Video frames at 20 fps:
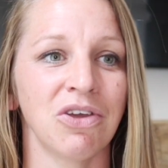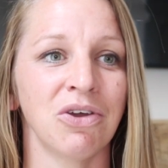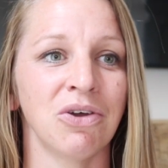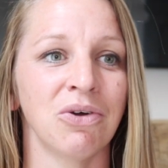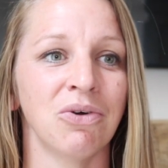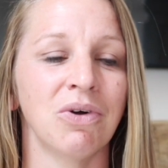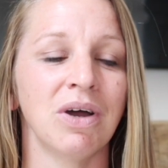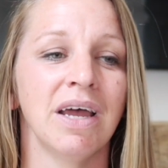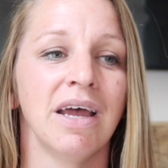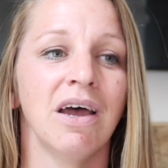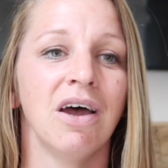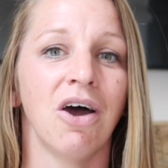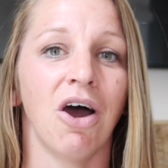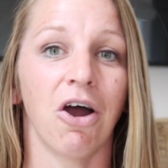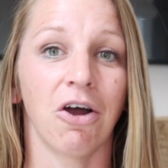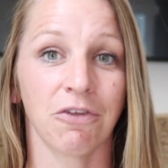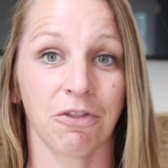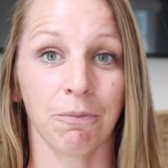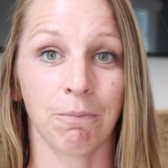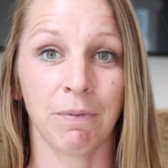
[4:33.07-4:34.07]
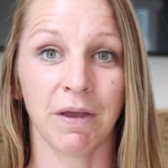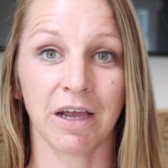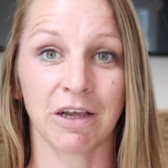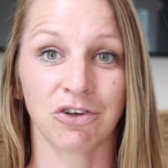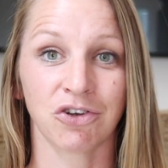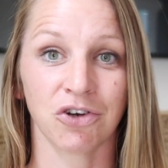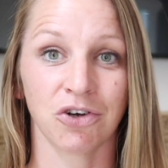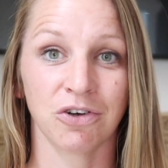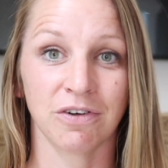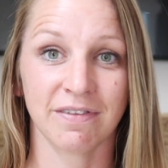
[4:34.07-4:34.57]
you are the
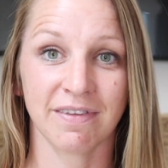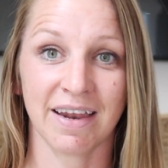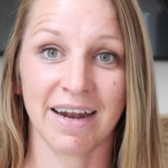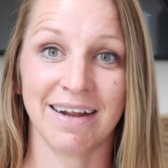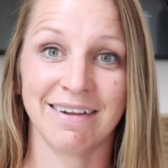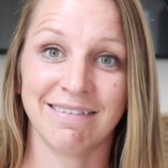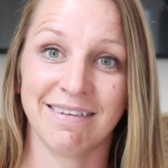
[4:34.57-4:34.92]
pictures that I